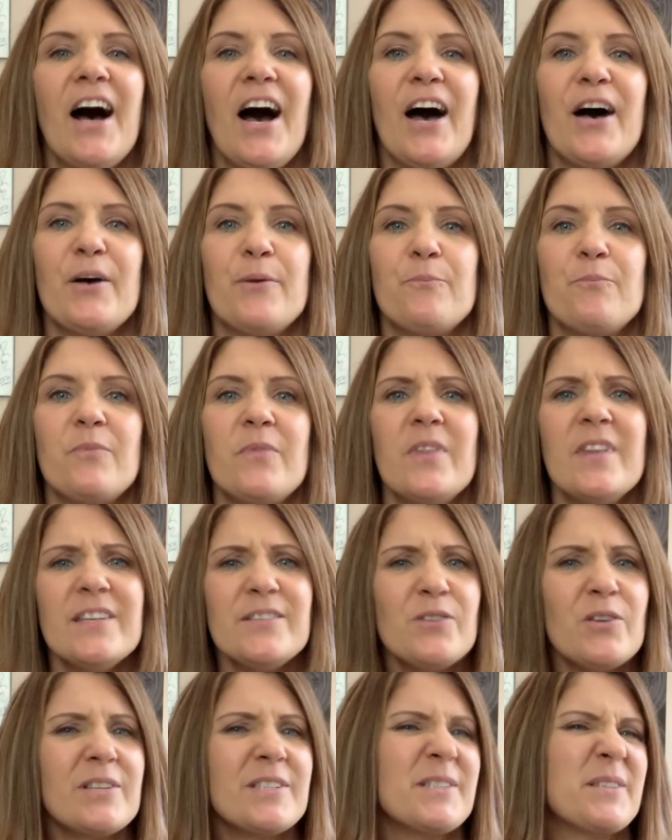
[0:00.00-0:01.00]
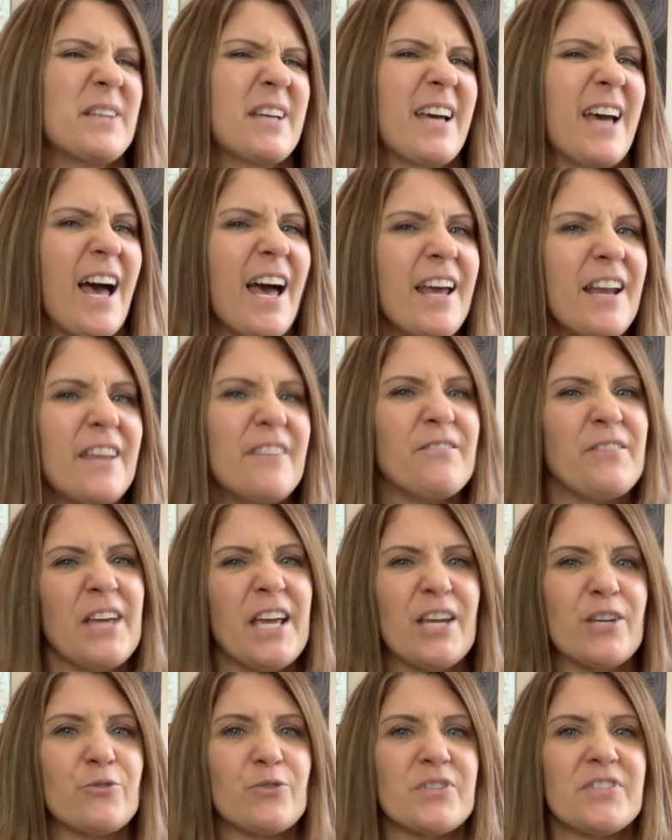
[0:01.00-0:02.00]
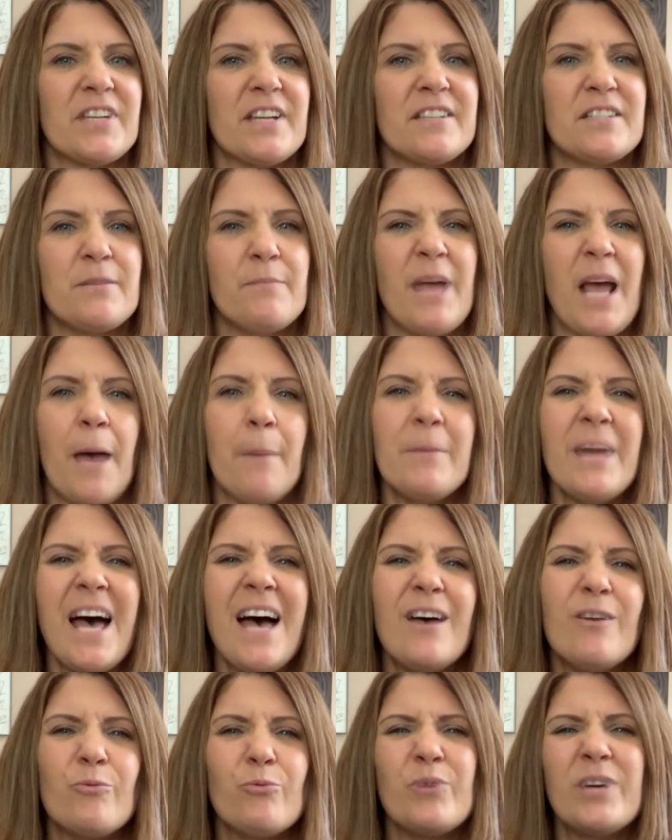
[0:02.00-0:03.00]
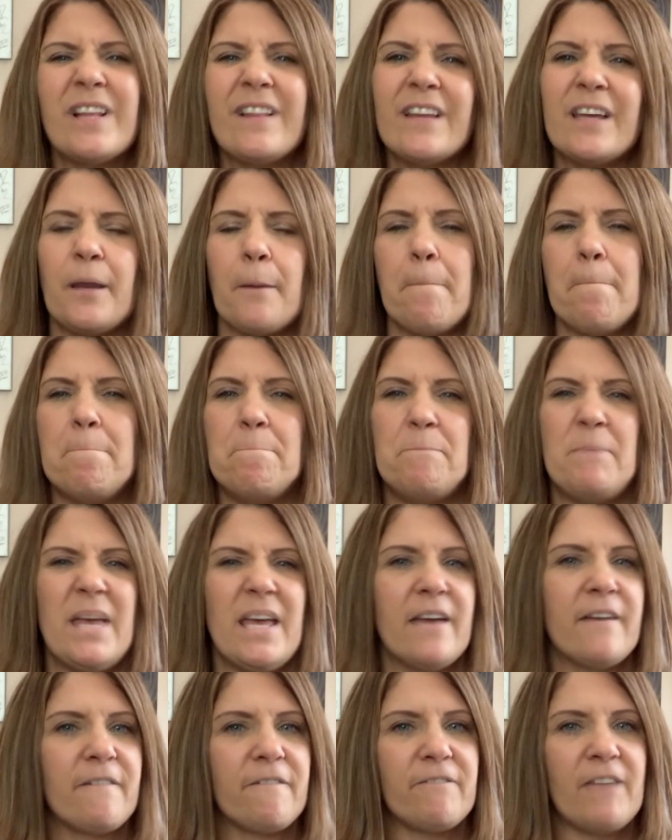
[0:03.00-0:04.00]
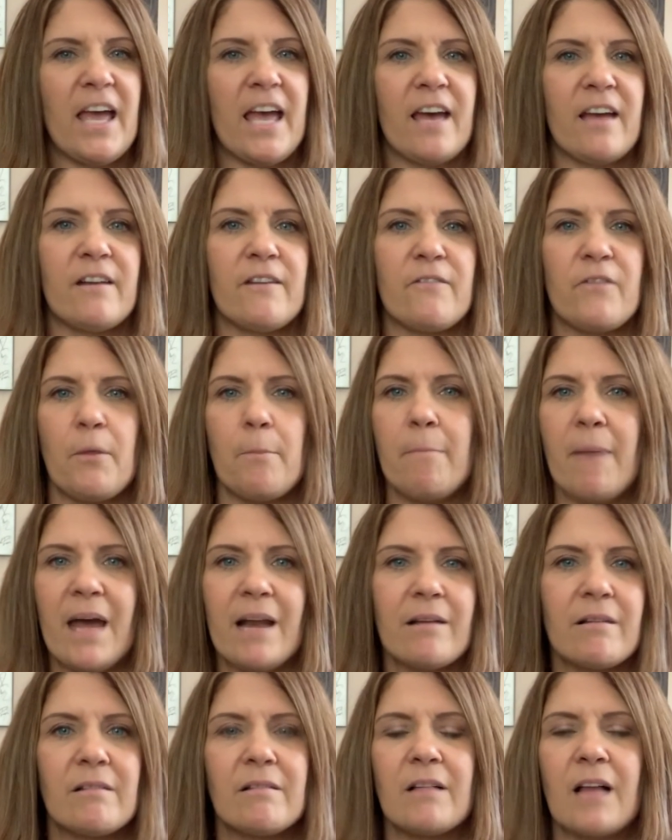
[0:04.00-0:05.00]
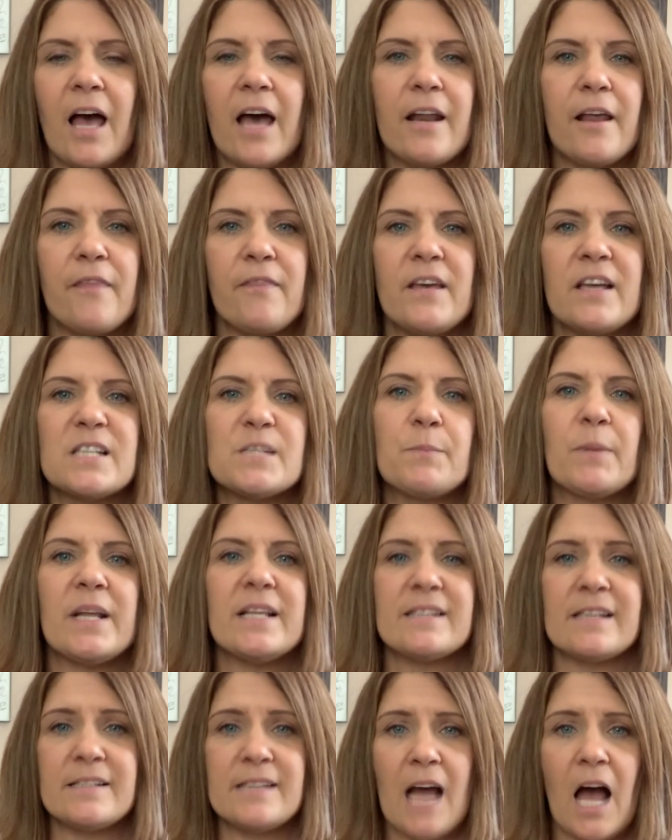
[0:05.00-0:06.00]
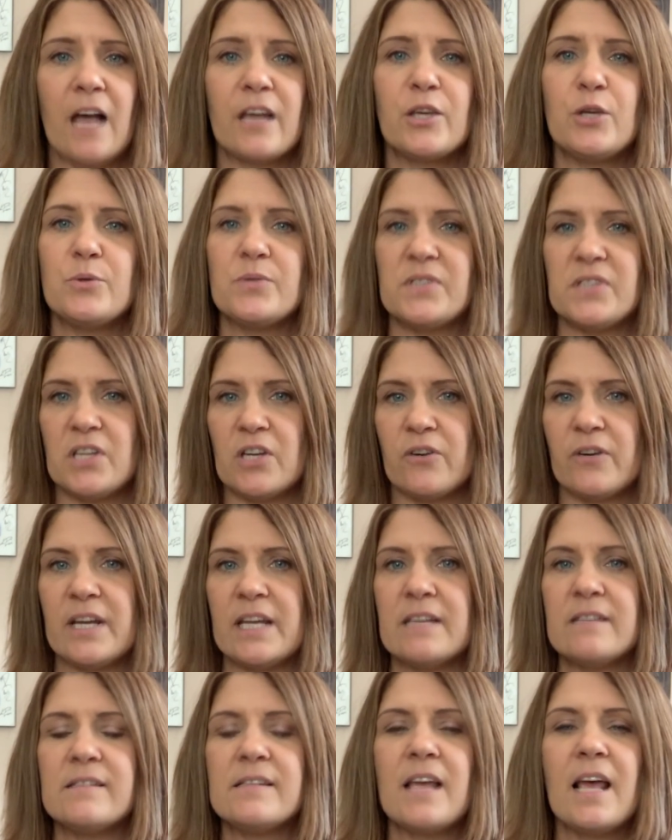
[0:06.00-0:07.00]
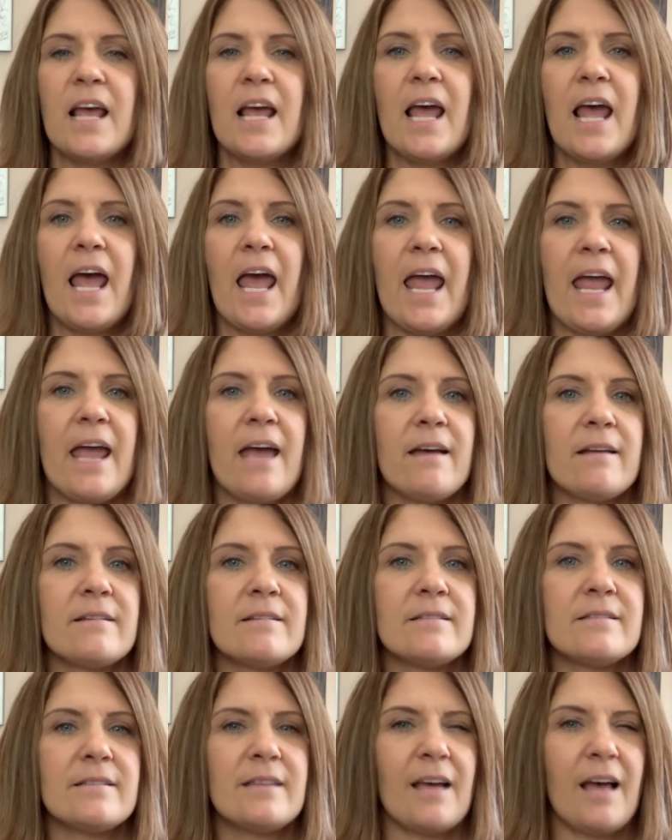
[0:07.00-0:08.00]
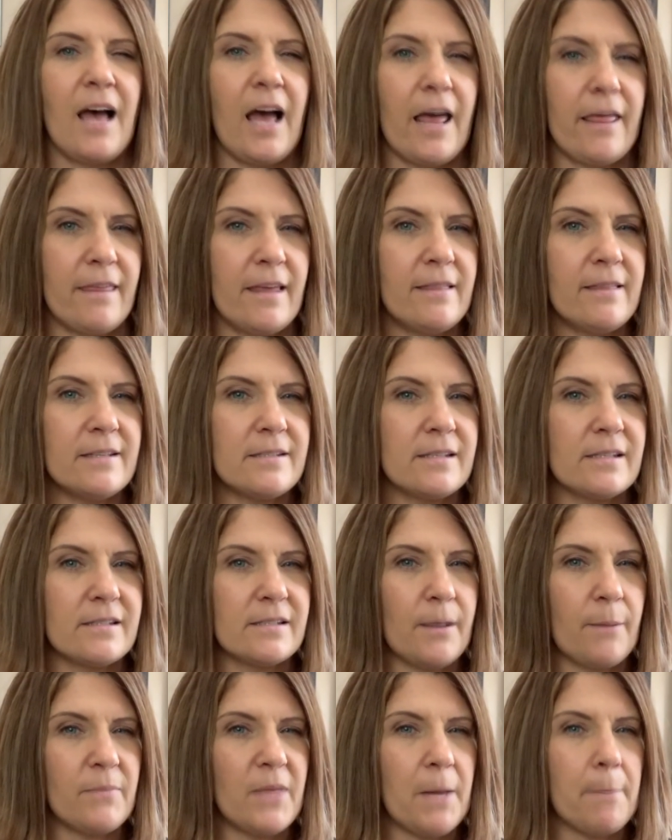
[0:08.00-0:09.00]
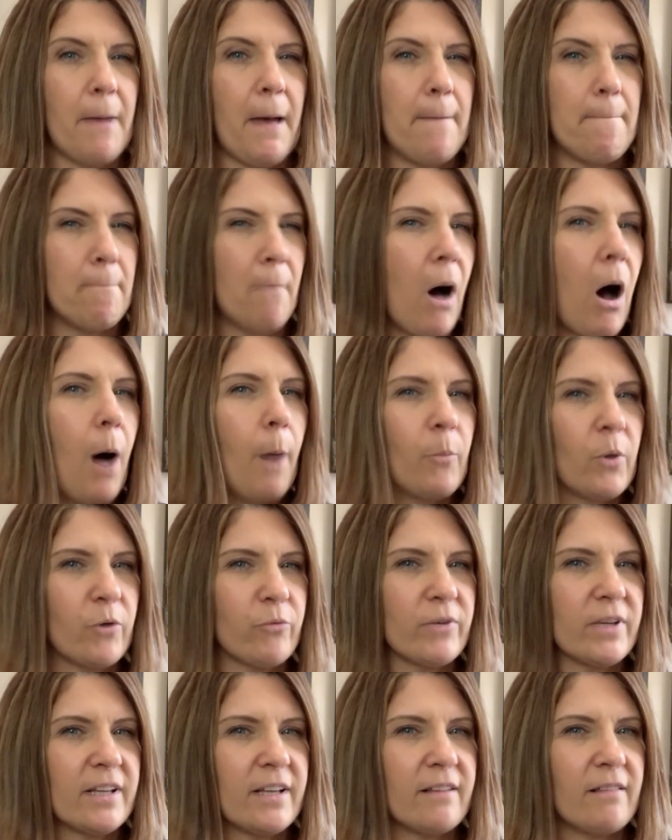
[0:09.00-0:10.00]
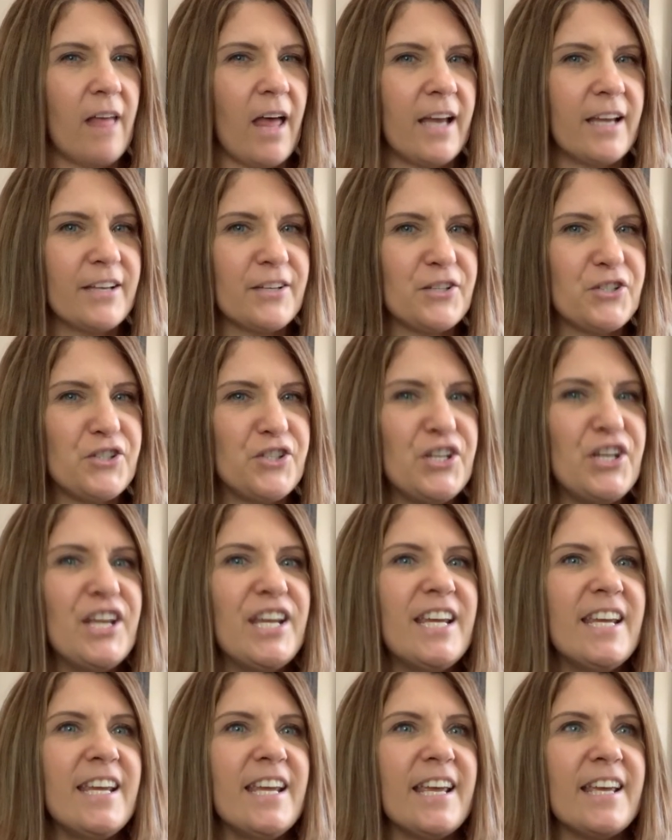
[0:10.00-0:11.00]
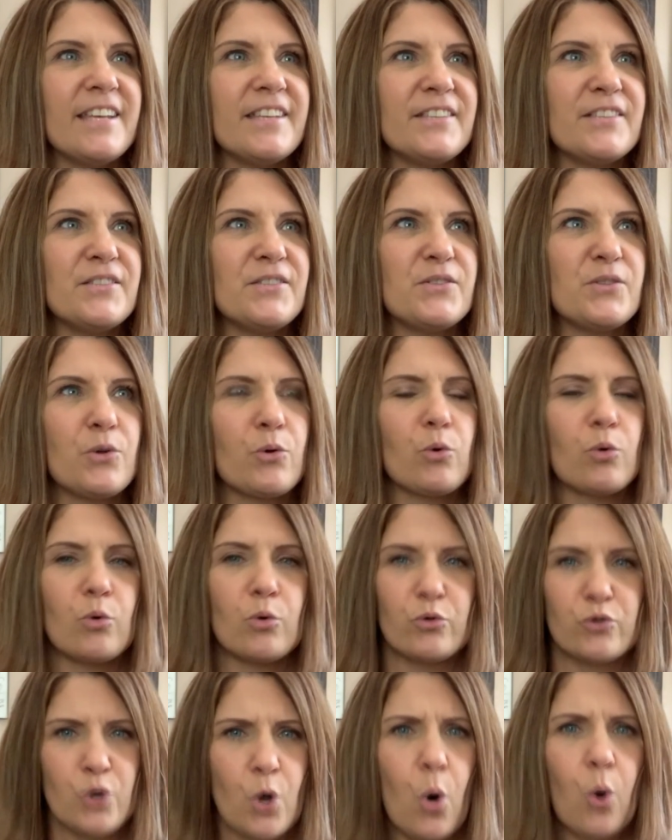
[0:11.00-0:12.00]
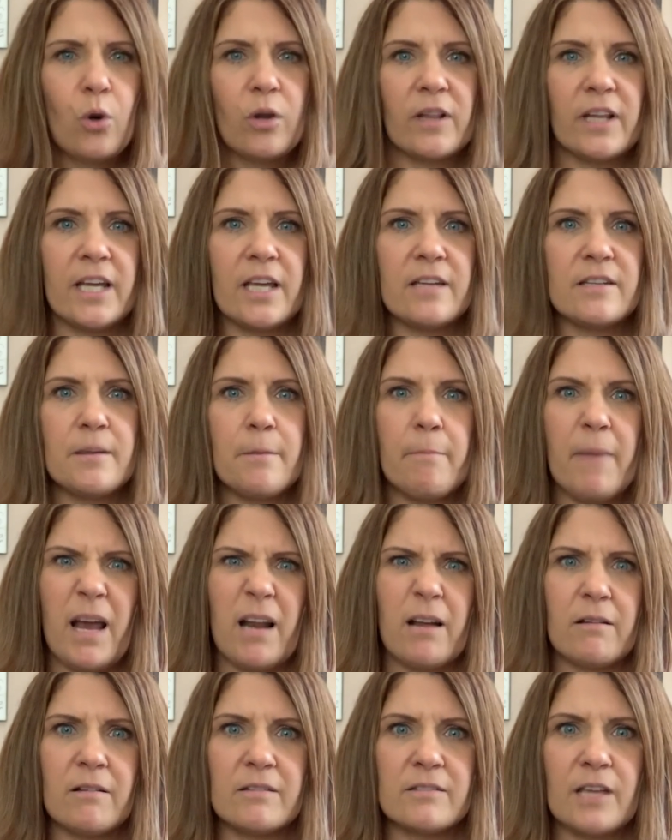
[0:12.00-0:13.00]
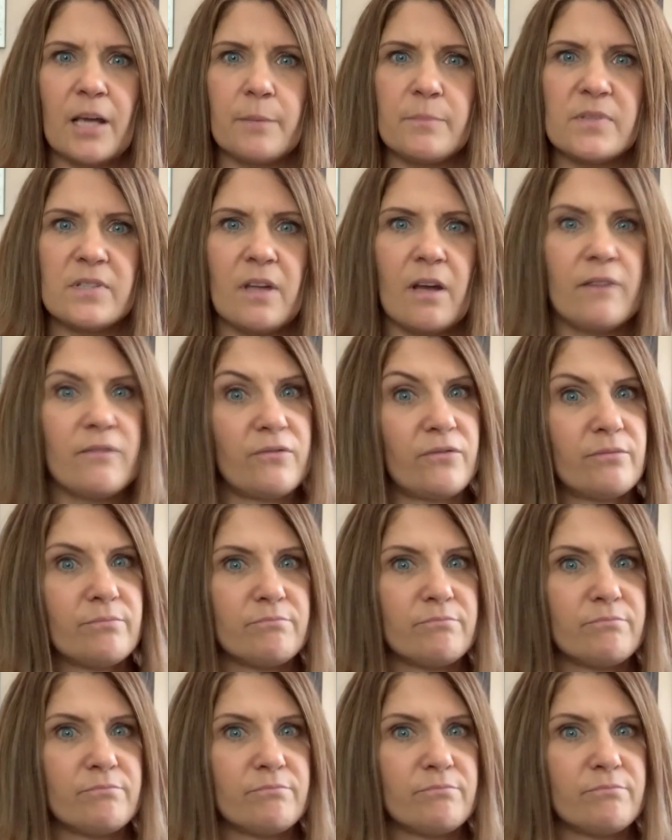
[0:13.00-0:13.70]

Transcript: This looks kind of interesting to me. I'm not really a big fan of the medical kind of things, but it's a docu-series, and I think this is something my mom would really like. She is totally into medical type stuff.